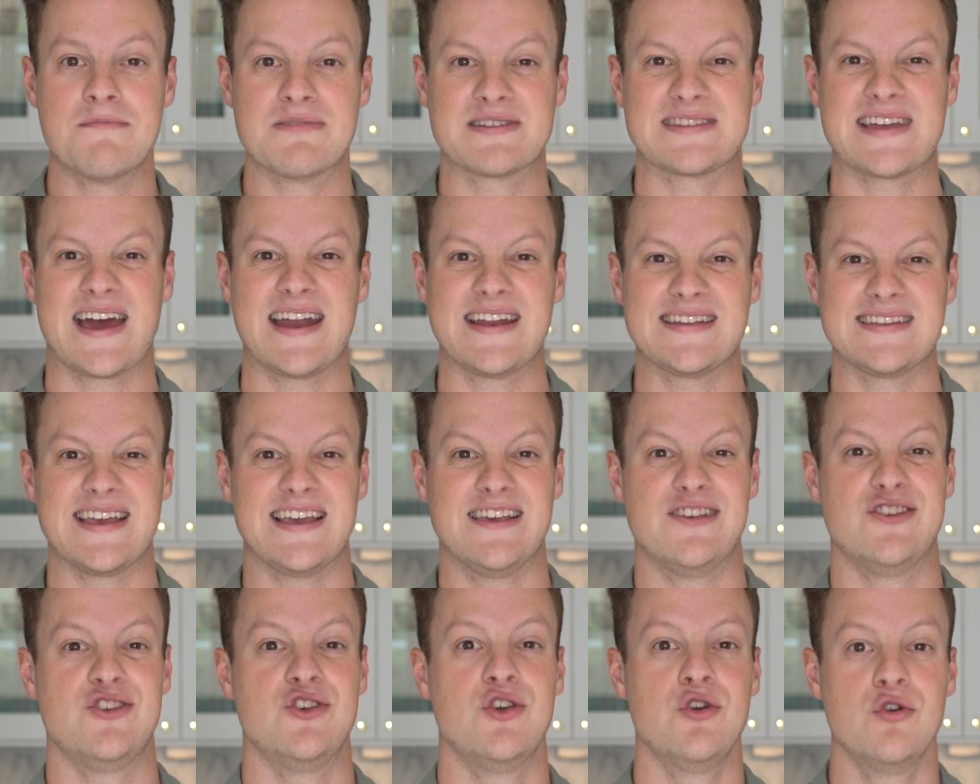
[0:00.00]
but that is a
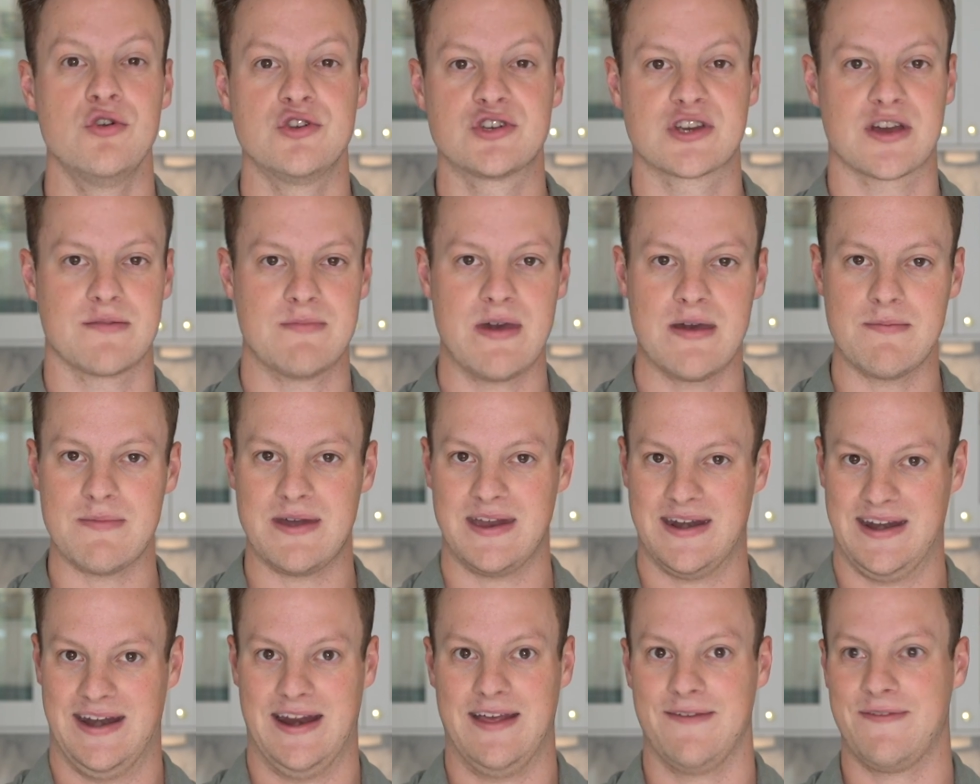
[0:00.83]
huge
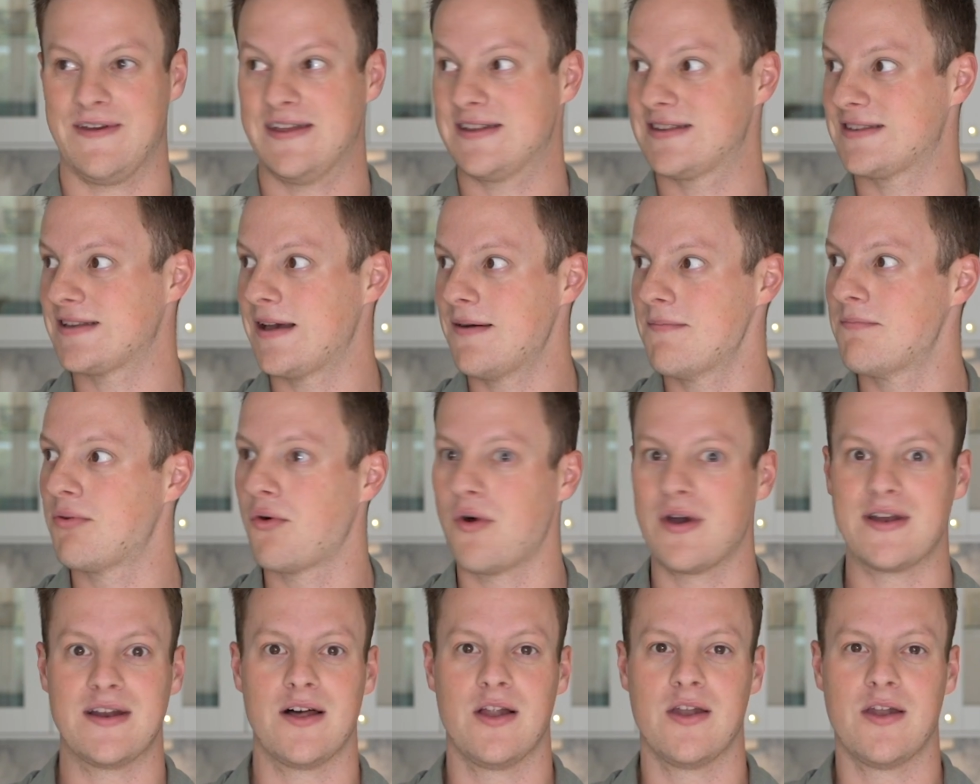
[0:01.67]
commitment. And if at some
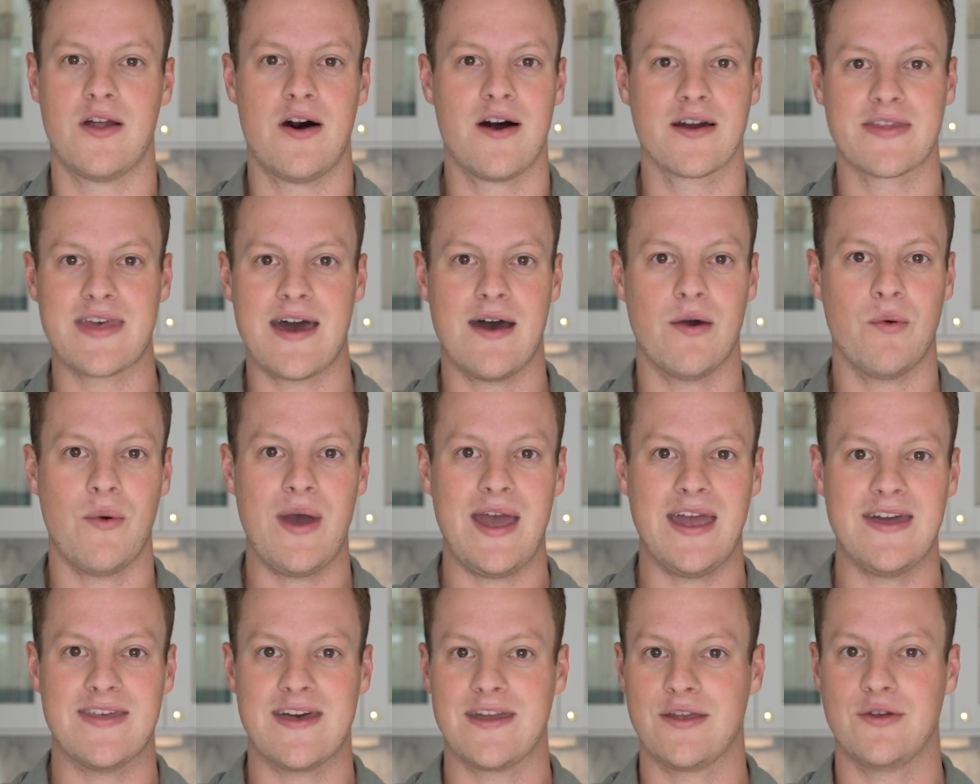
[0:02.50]
point along that
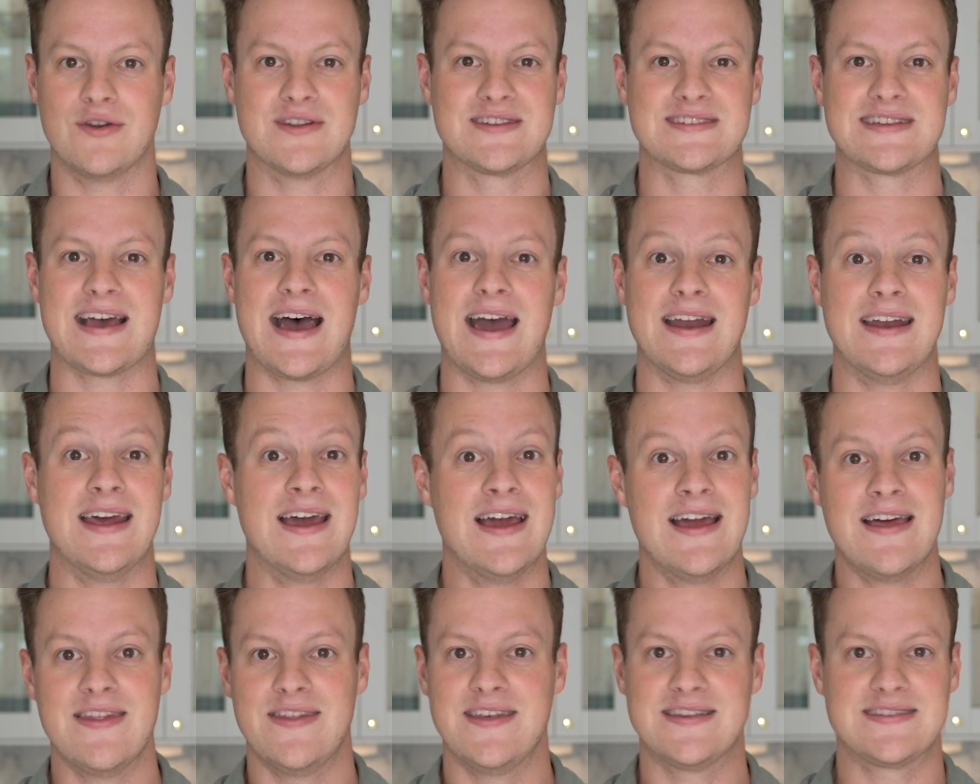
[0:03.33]
way that you decide
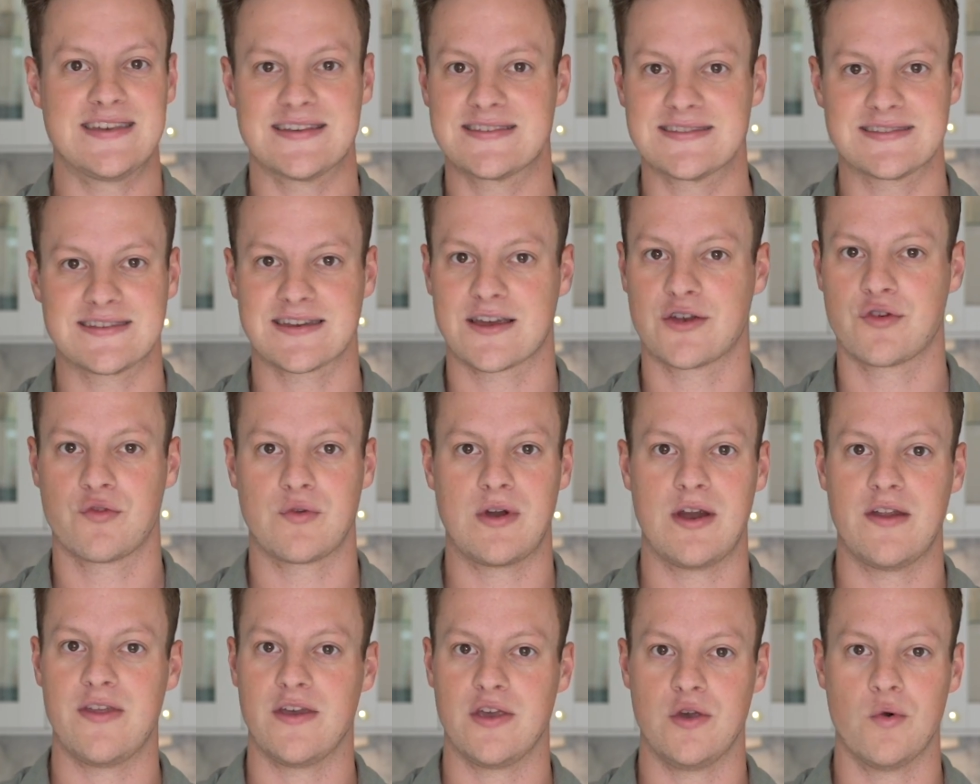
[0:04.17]
this isn't the
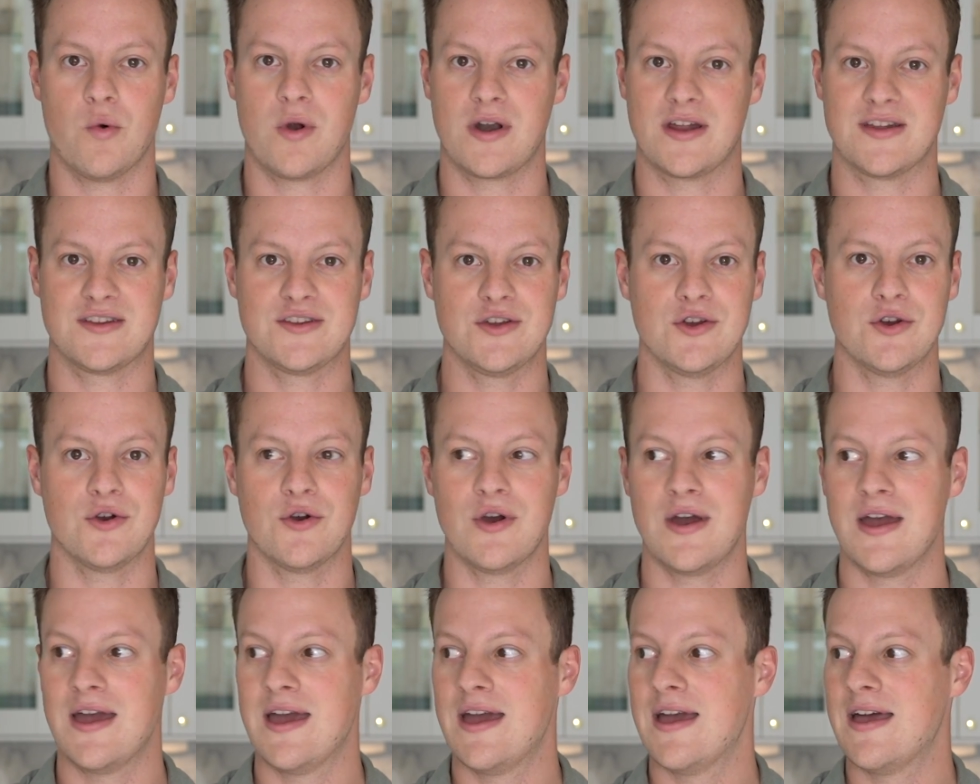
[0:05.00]
career that you want to
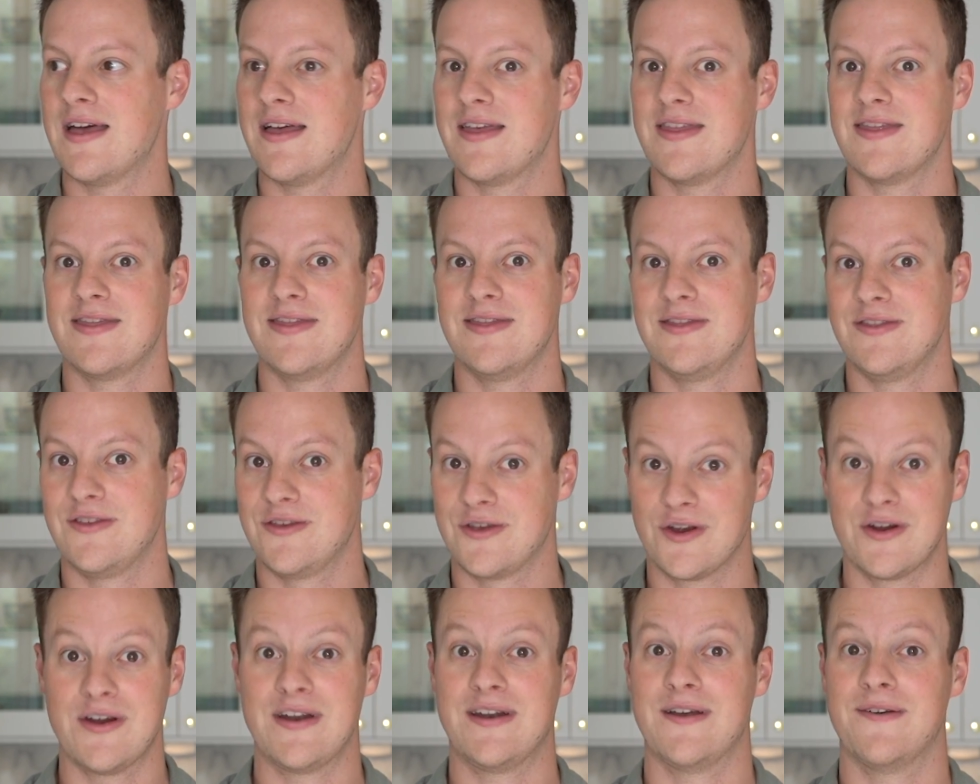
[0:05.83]
do,
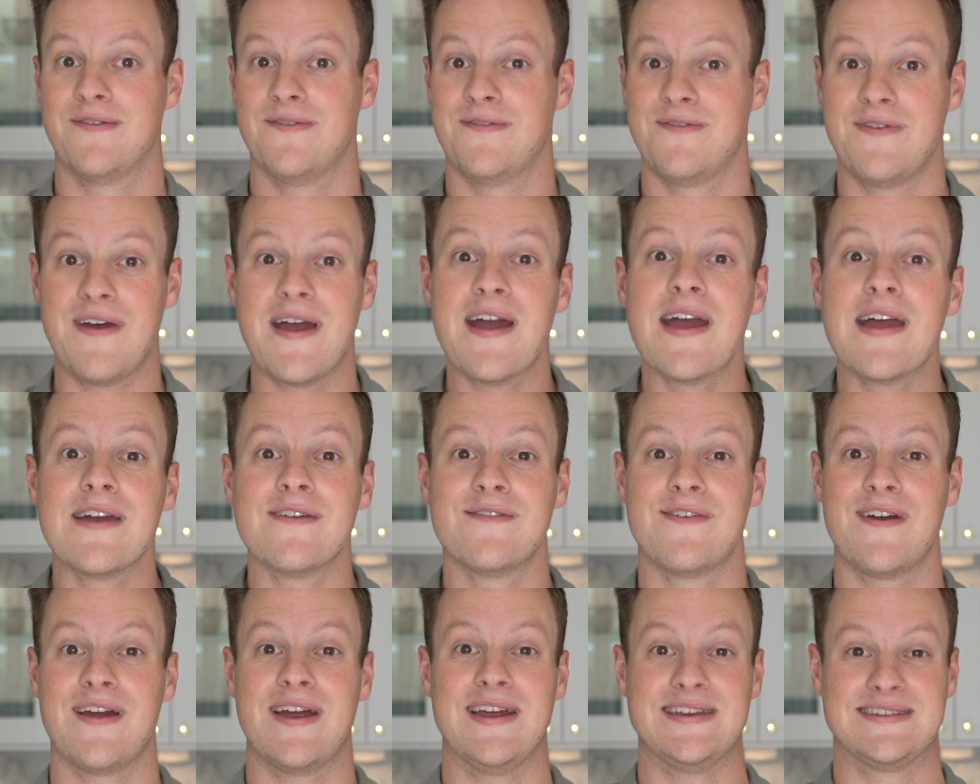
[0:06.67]
you're in a very,
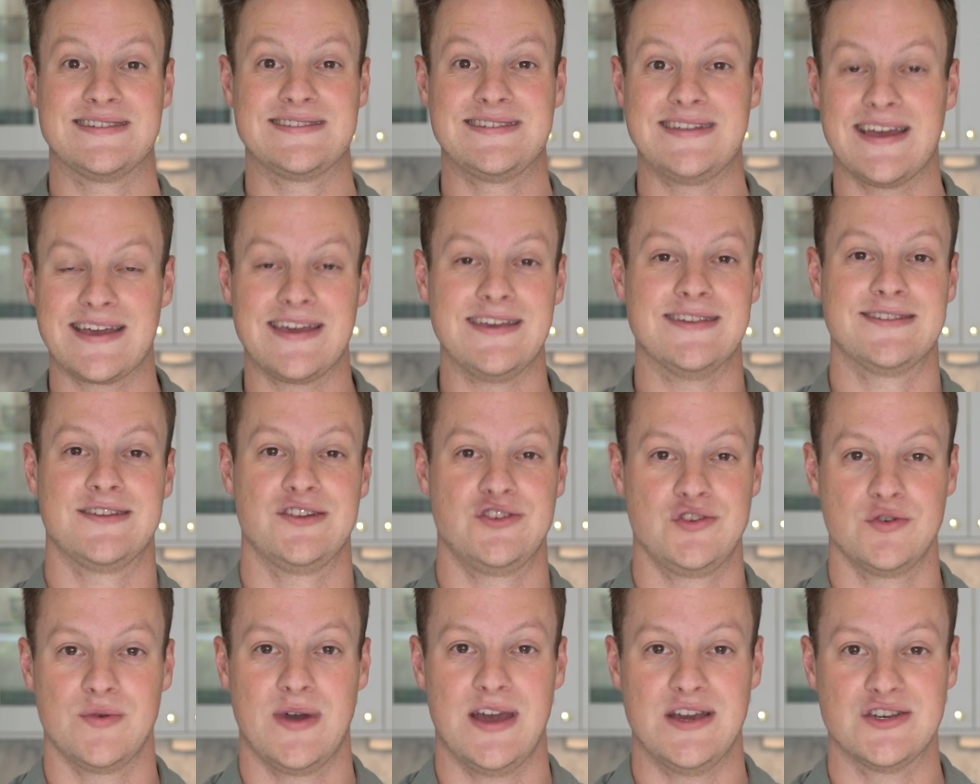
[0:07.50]
very sticky
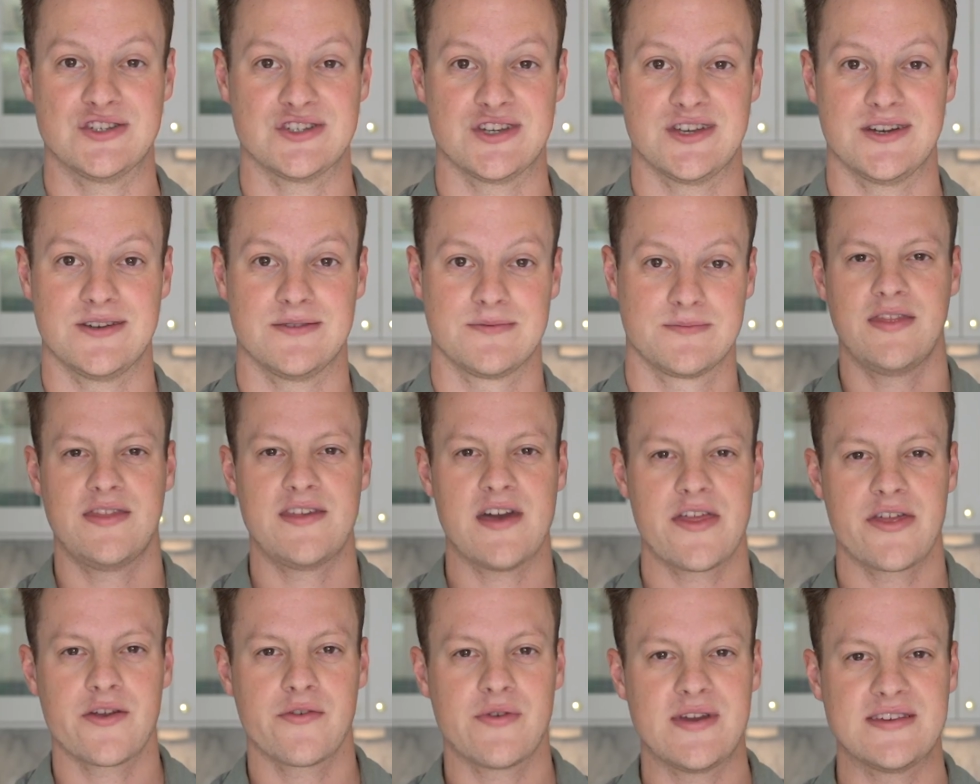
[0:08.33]
situation. The
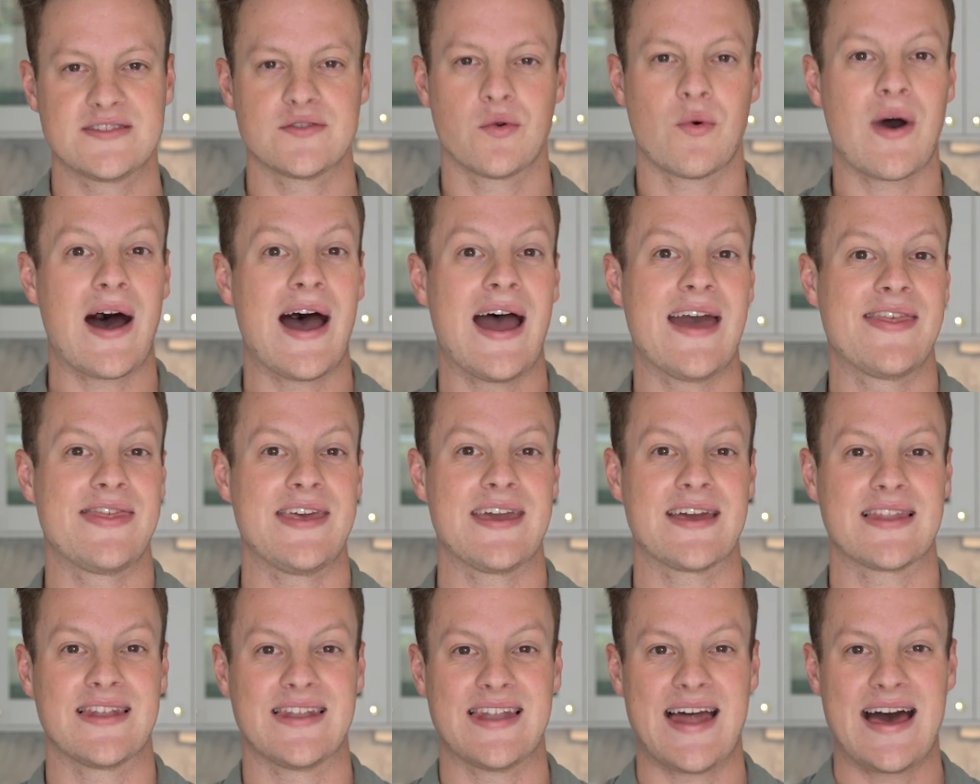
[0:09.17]
other reason why I
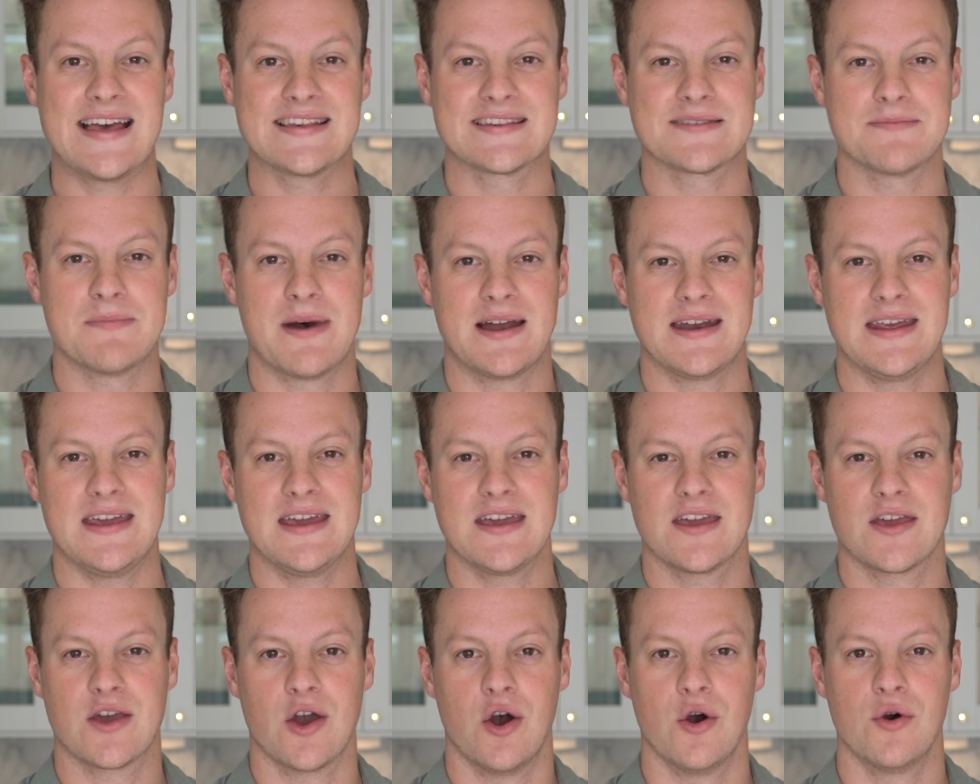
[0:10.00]
think less money
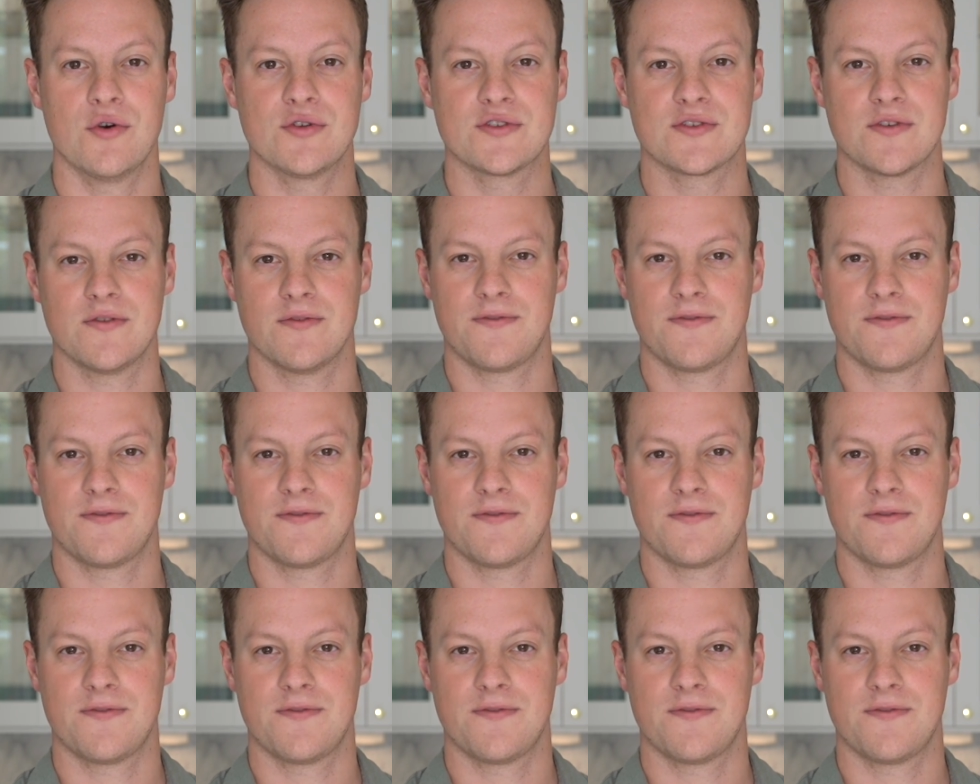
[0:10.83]
goes